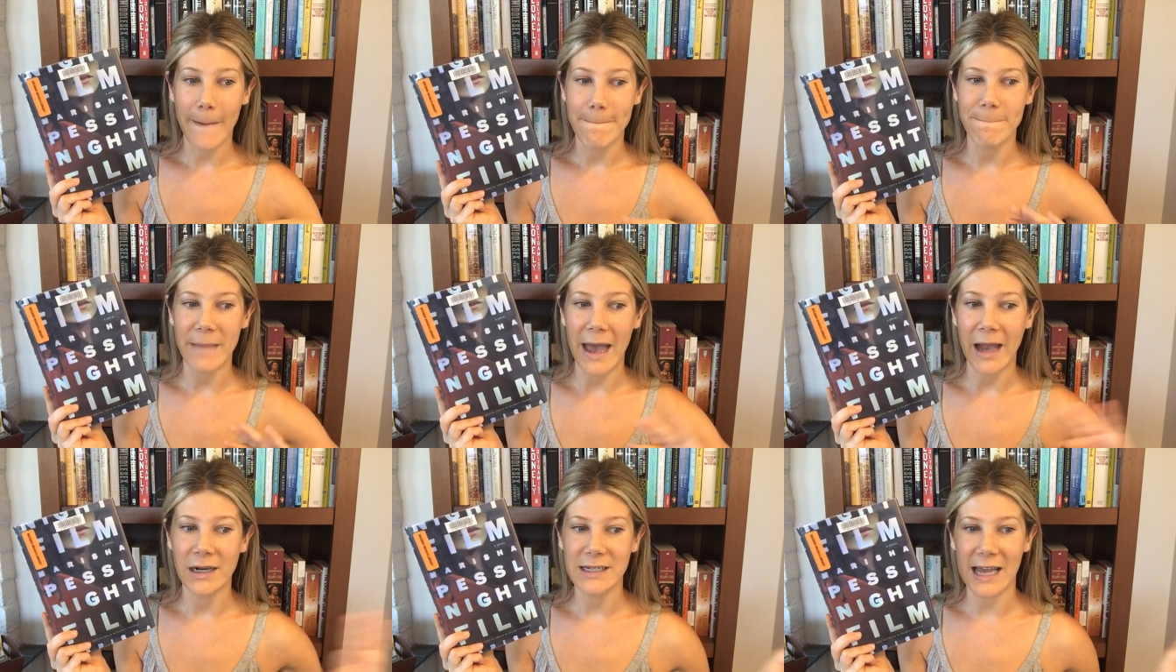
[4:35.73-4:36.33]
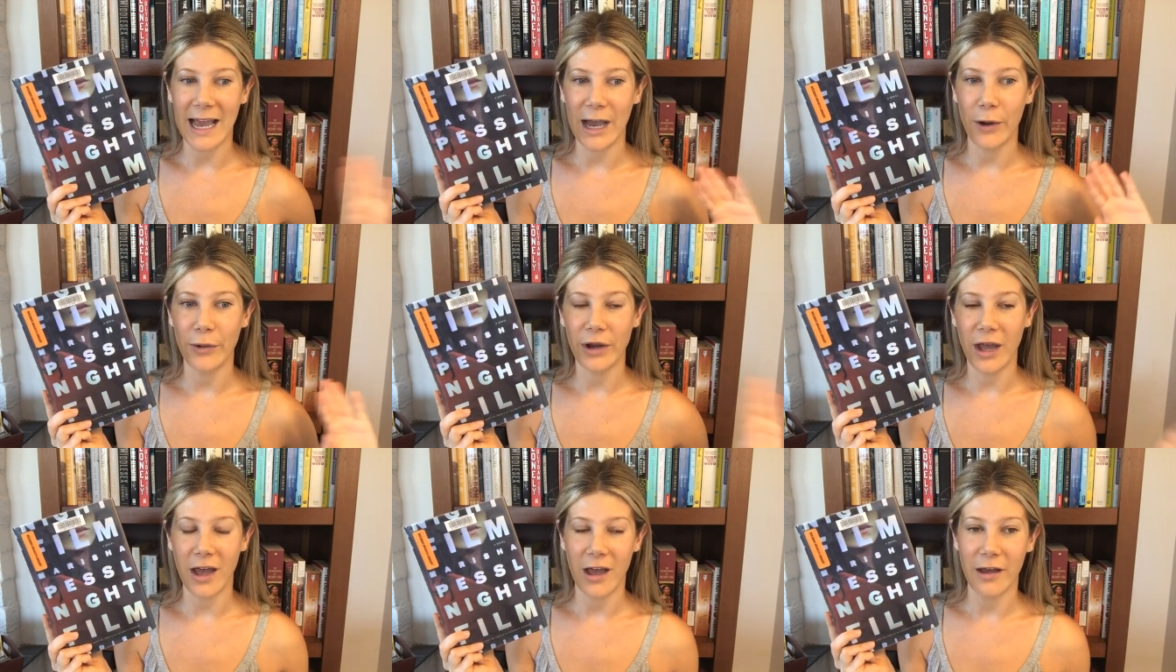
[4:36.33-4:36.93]
backed
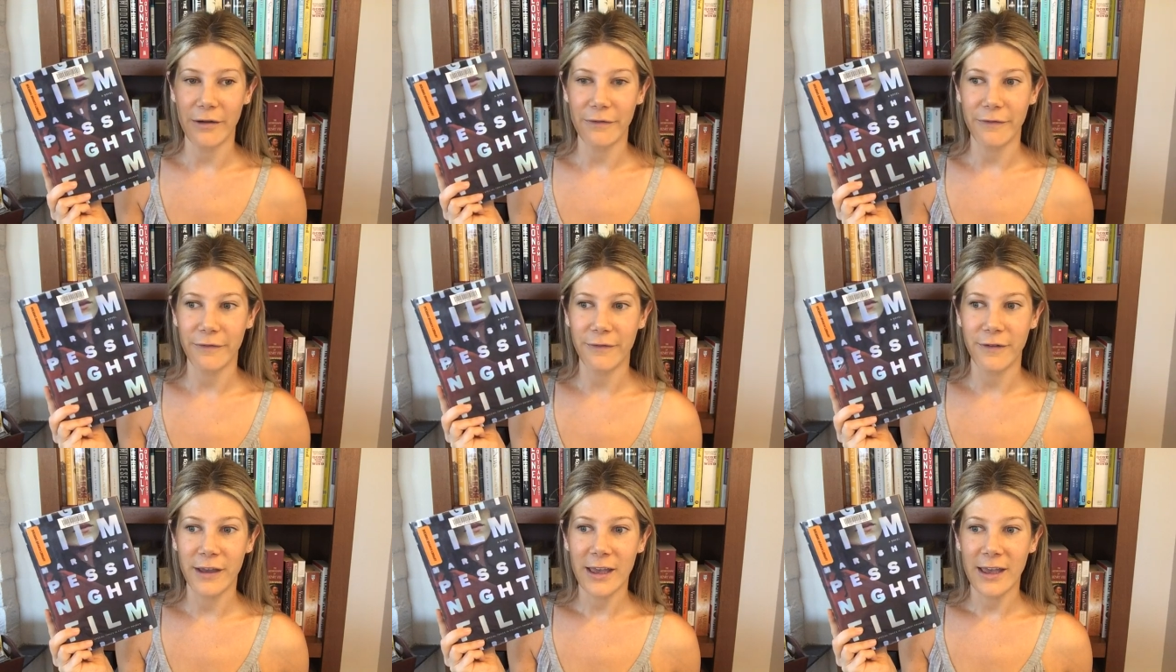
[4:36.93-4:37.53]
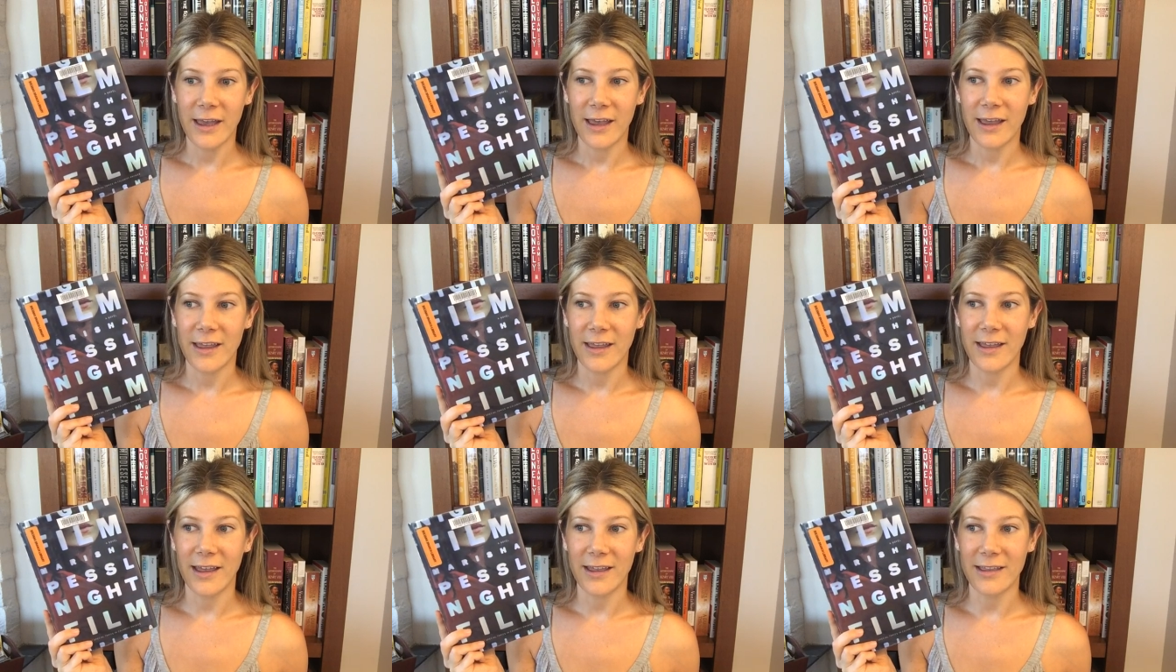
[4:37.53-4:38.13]
out of
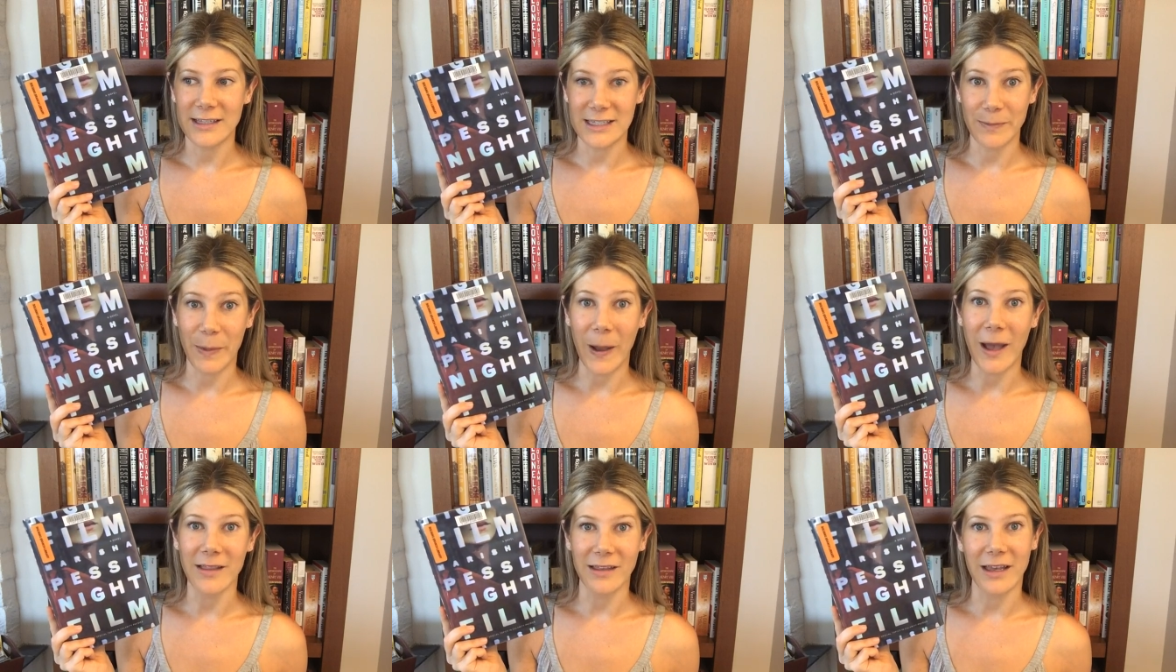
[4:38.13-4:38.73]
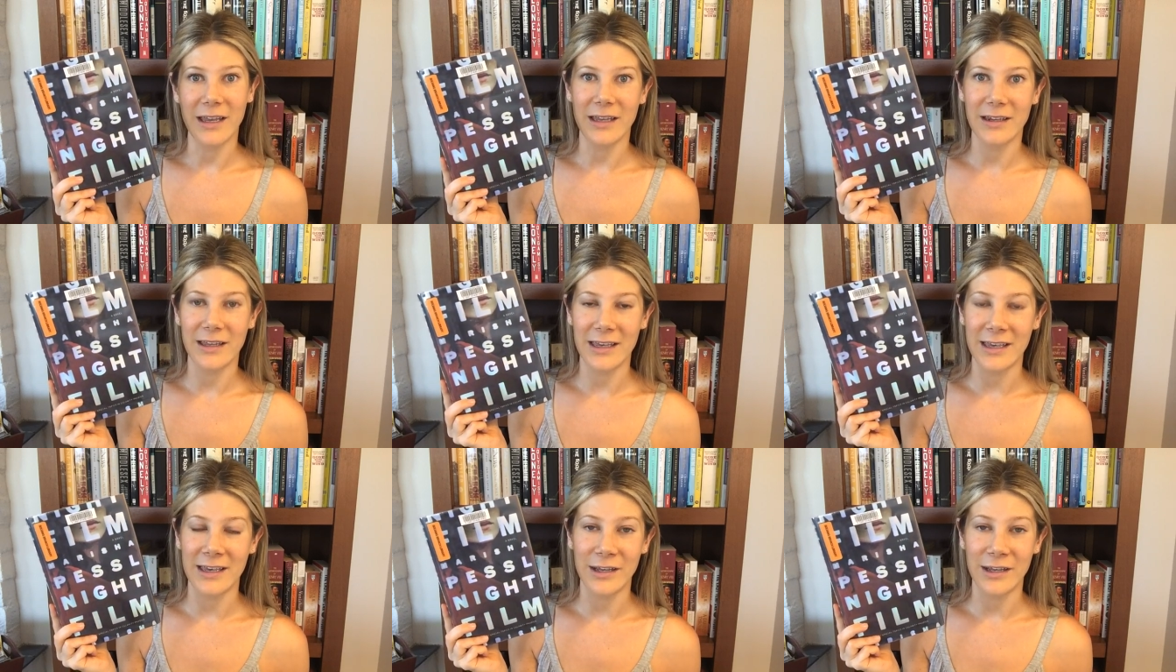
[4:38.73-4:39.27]
the spotlight.